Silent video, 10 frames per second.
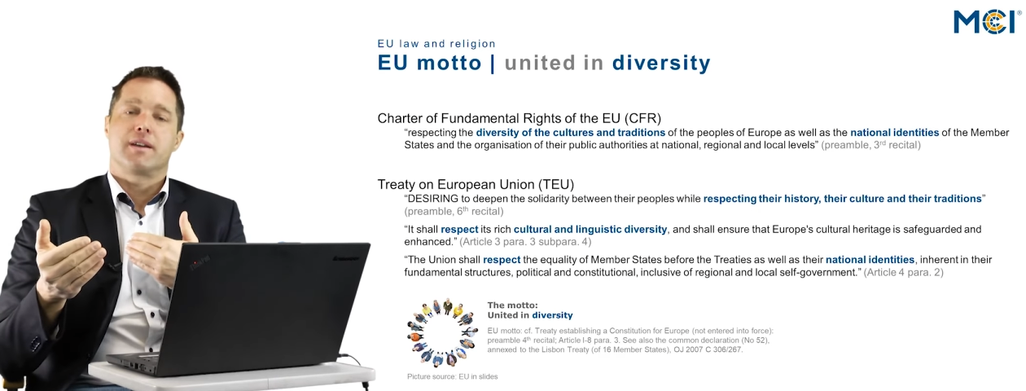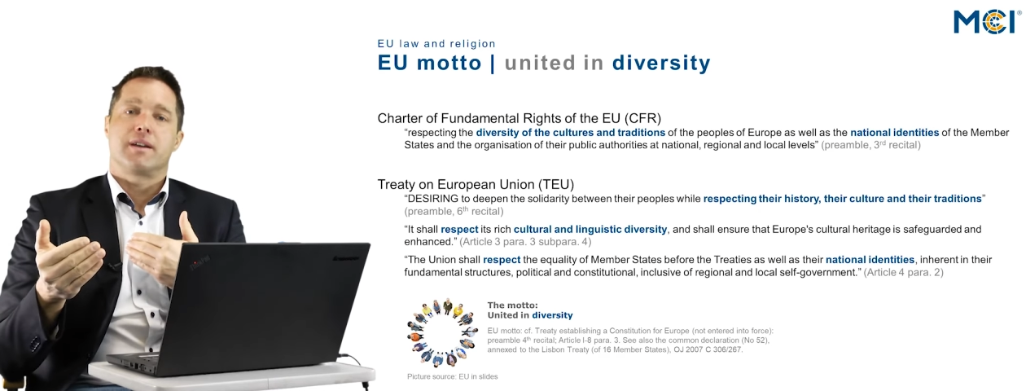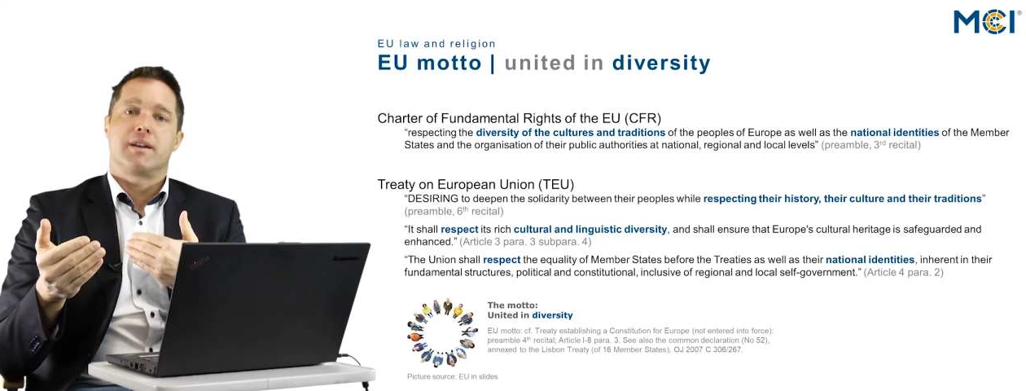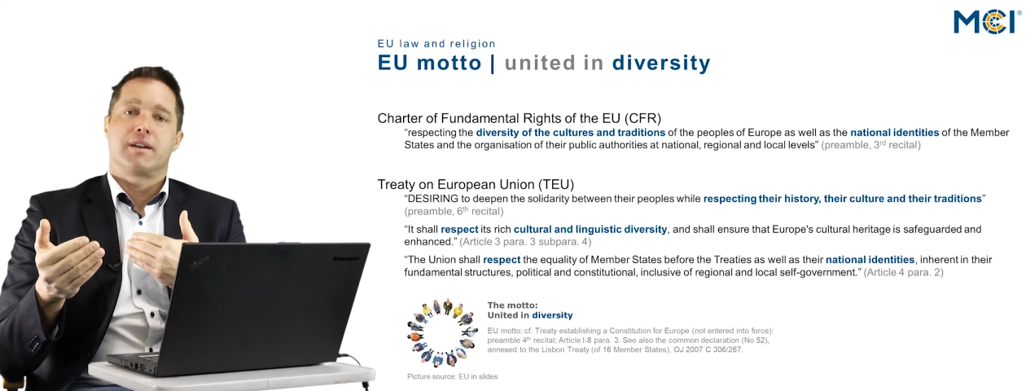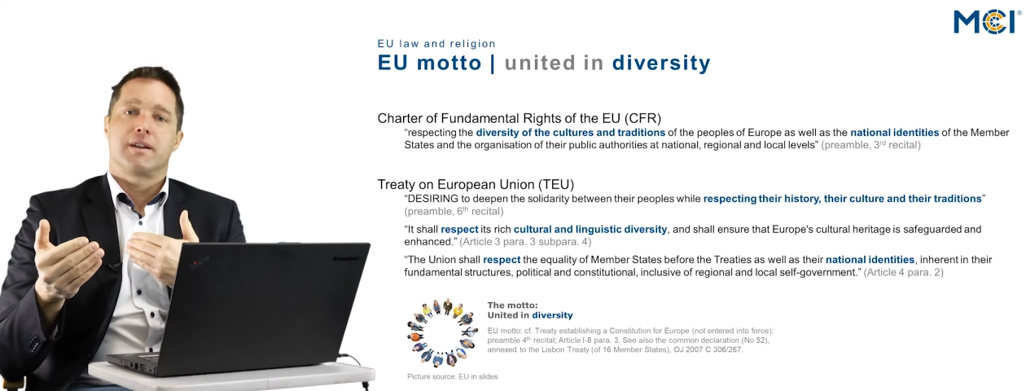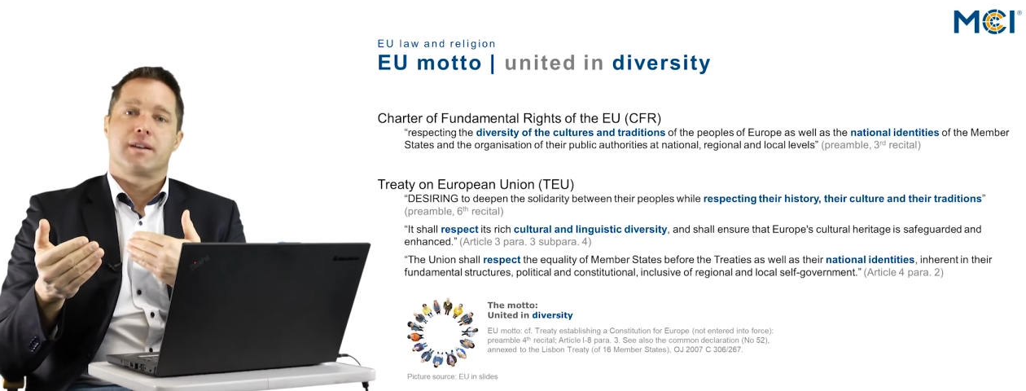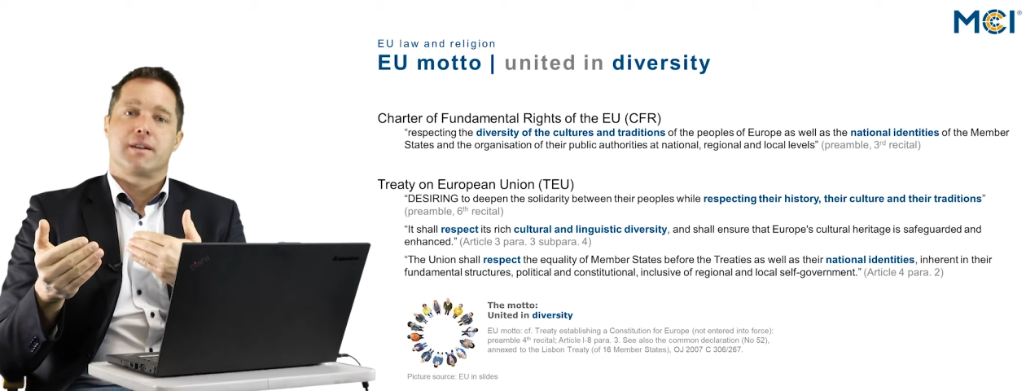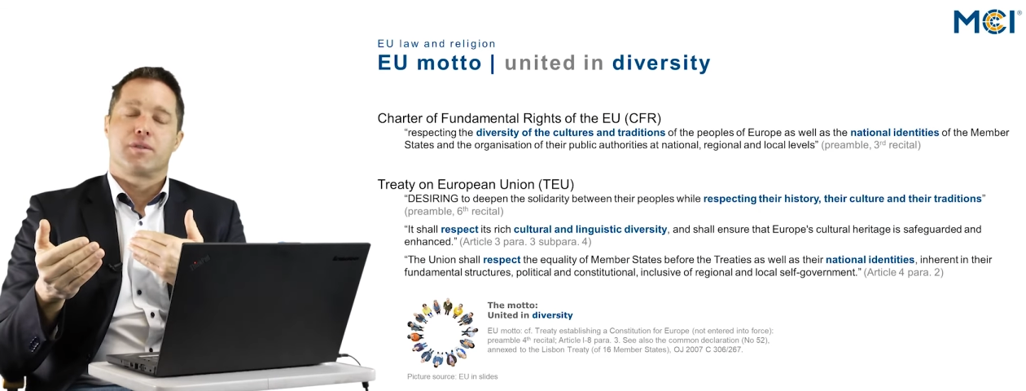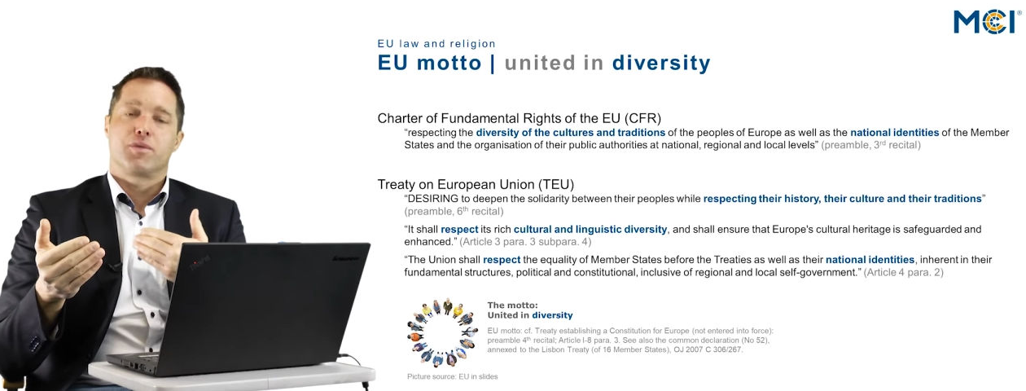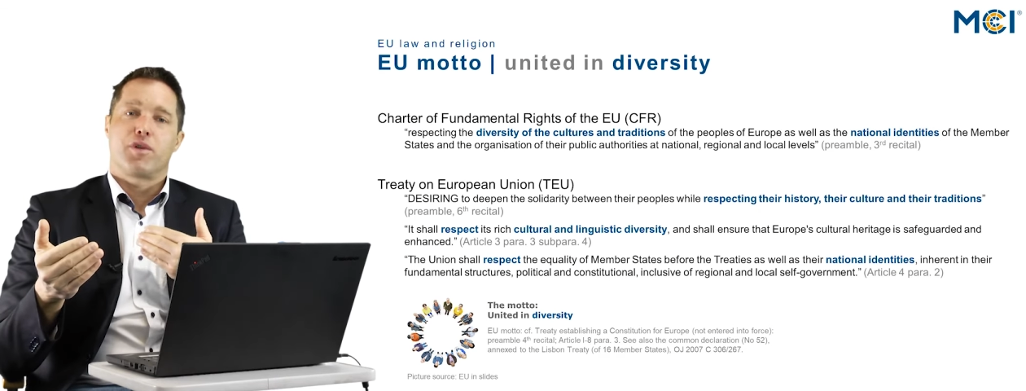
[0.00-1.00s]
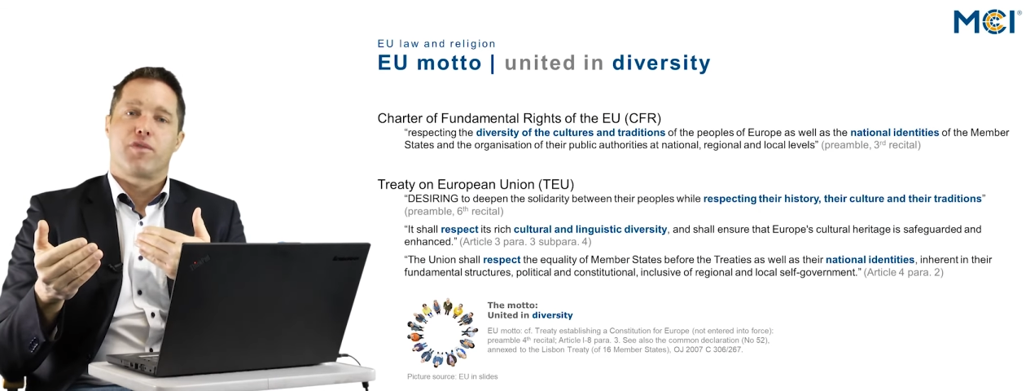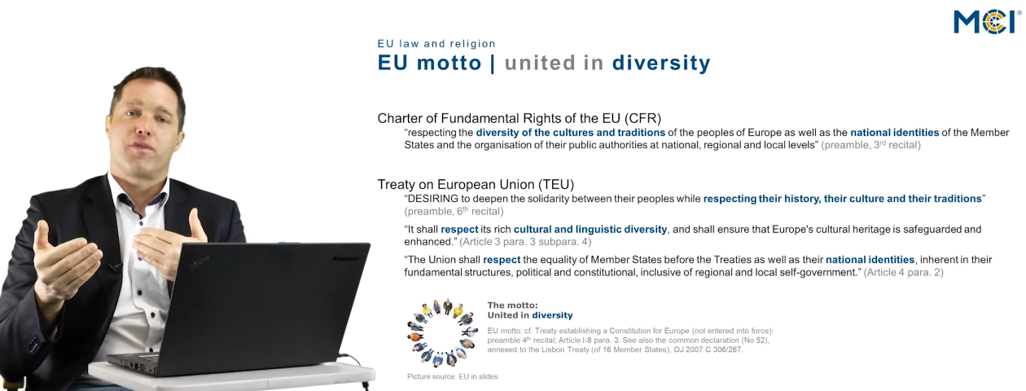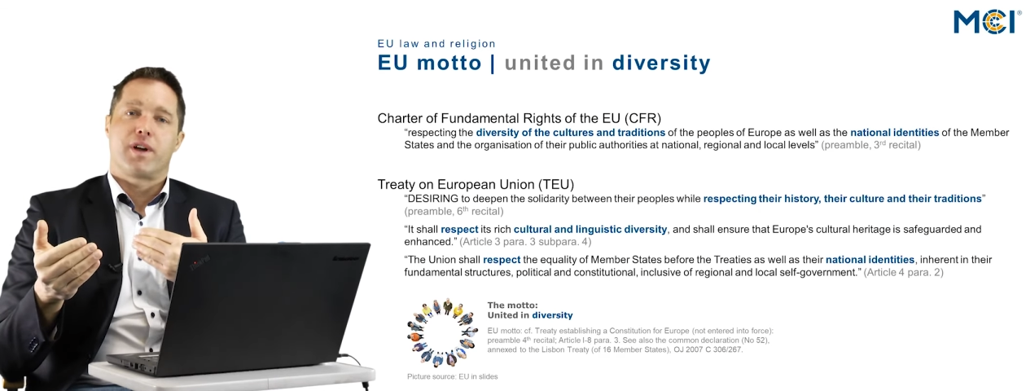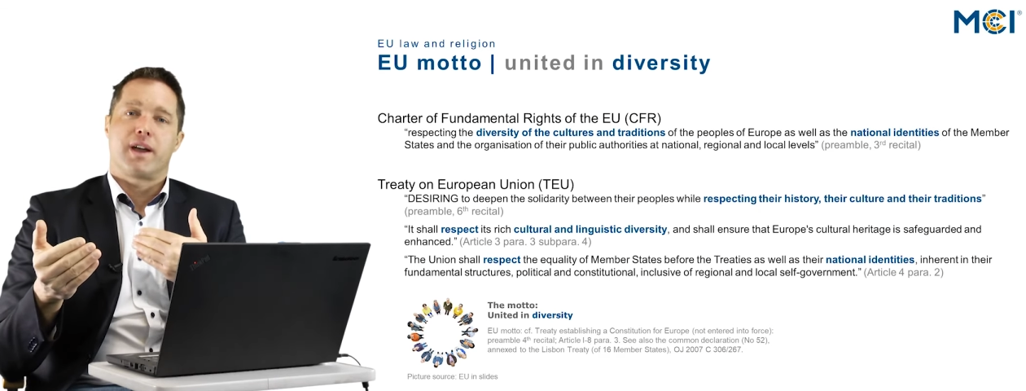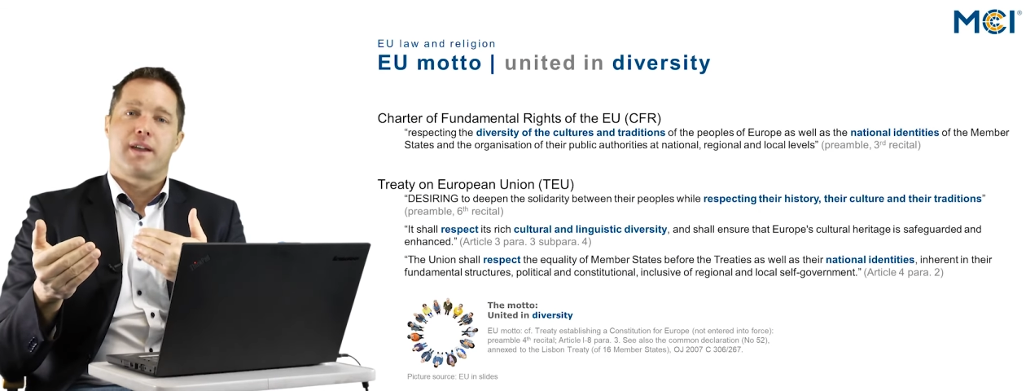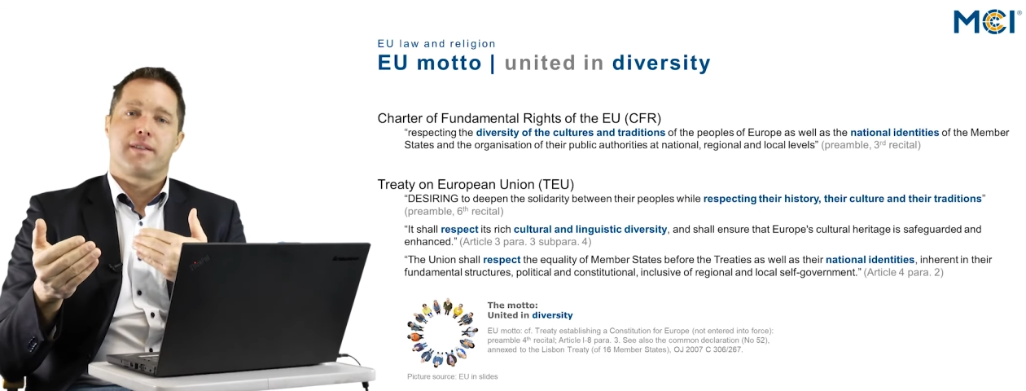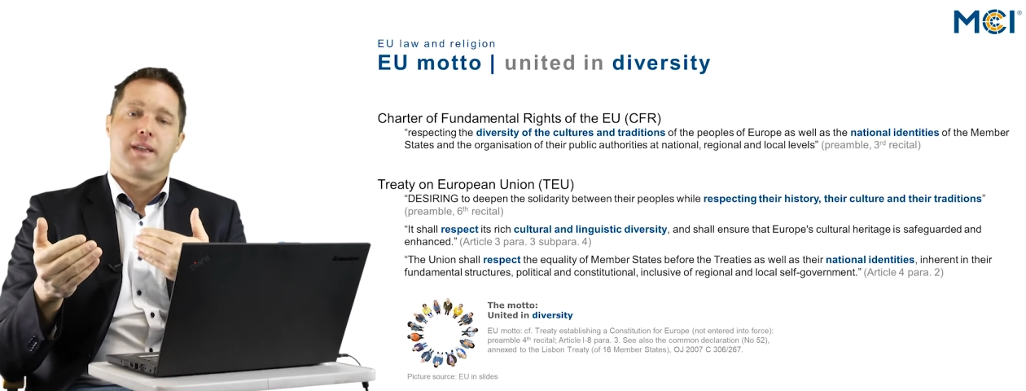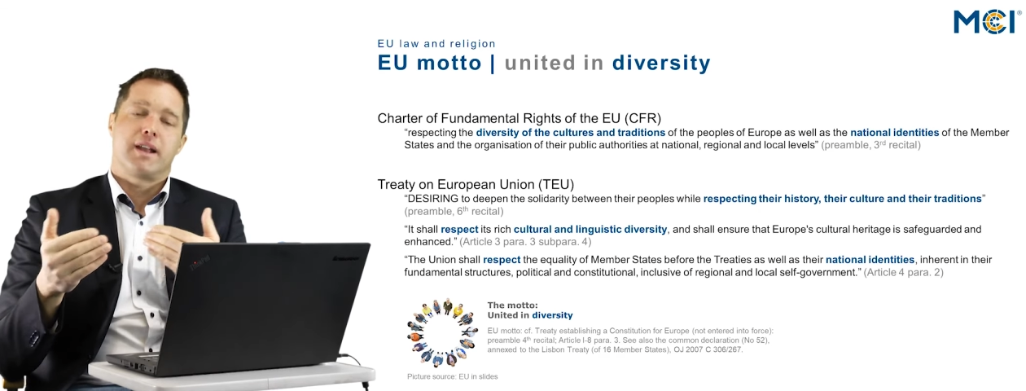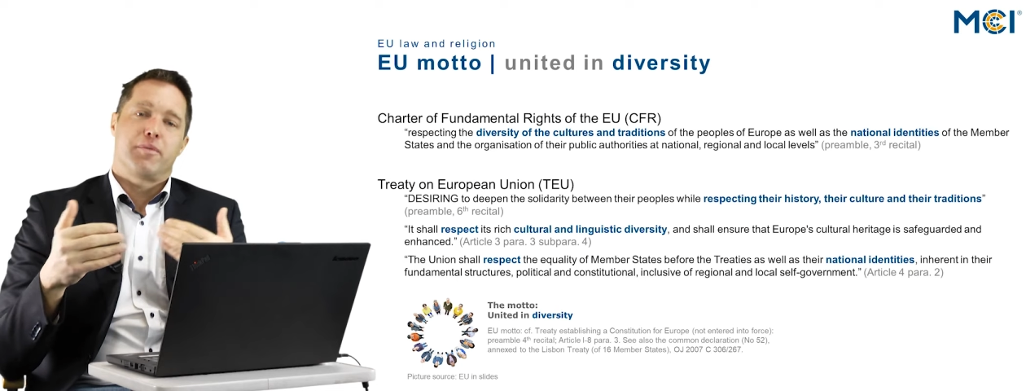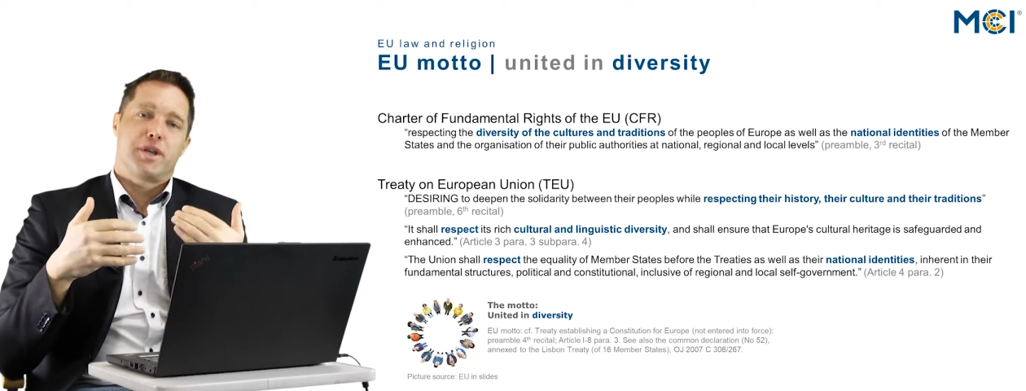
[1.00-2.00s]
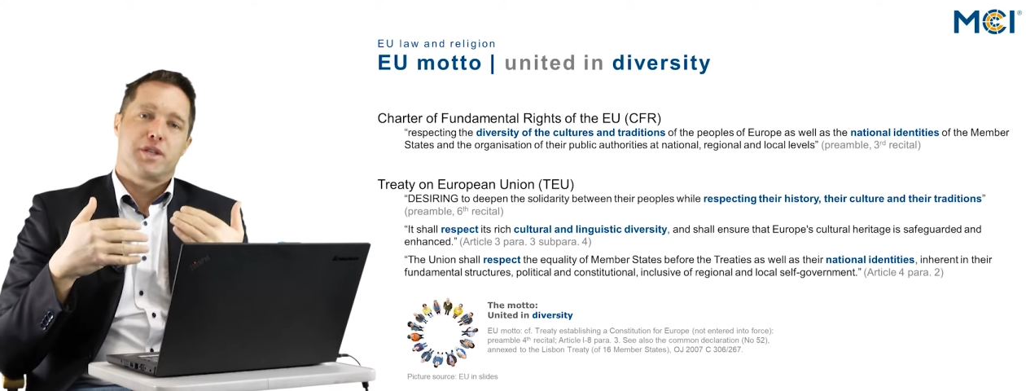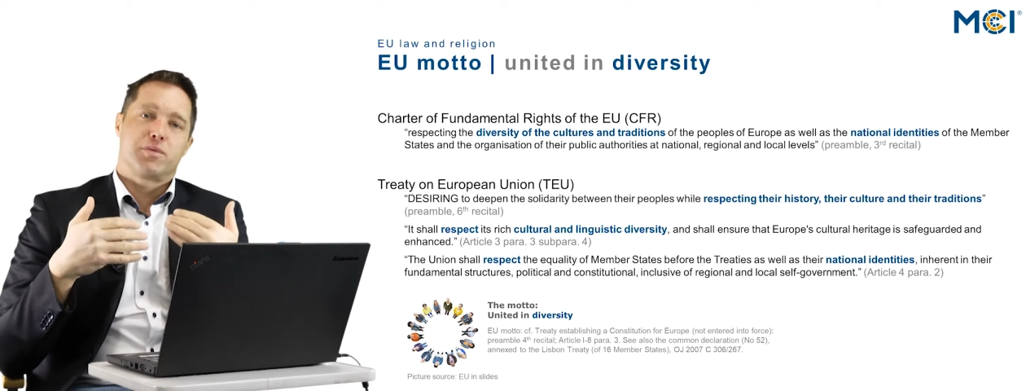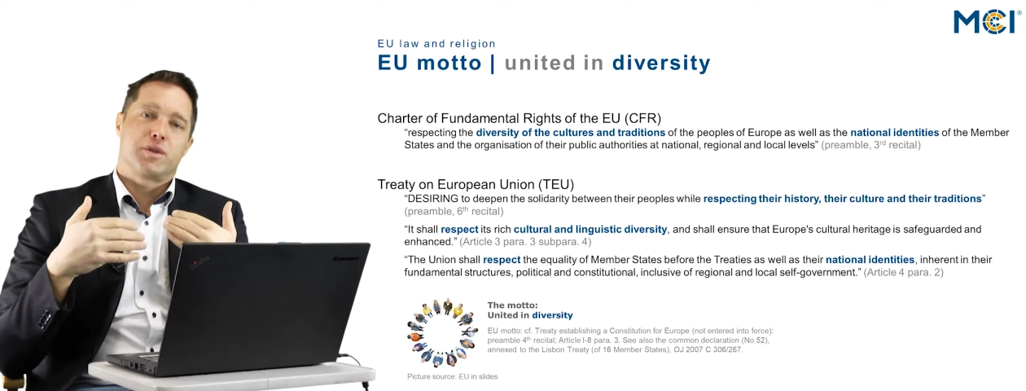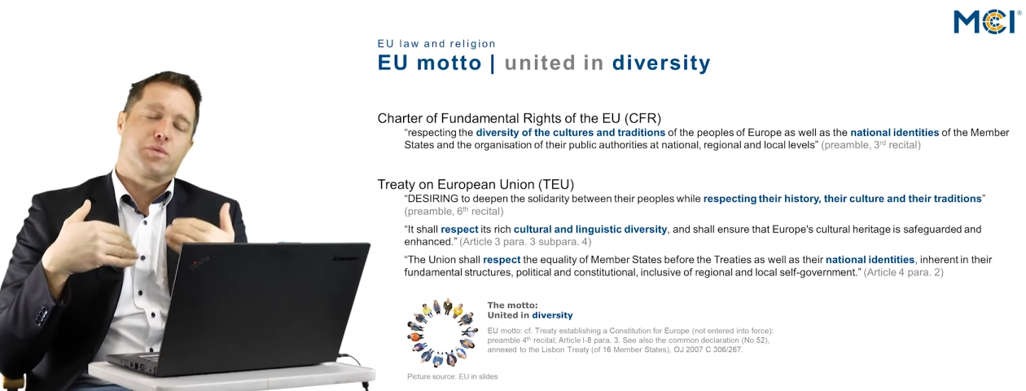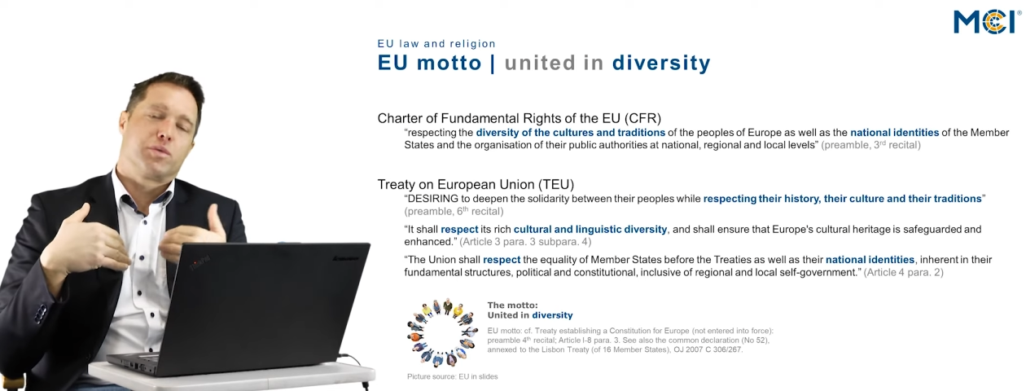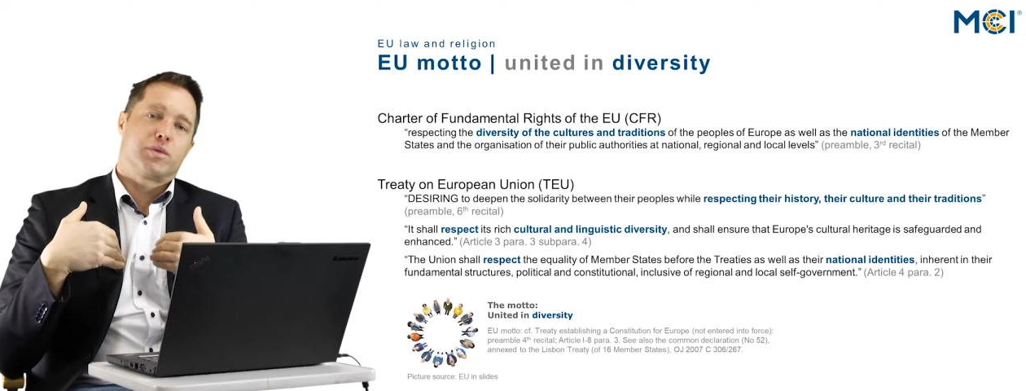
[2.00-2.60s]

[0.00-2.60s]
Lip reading: do we find elements which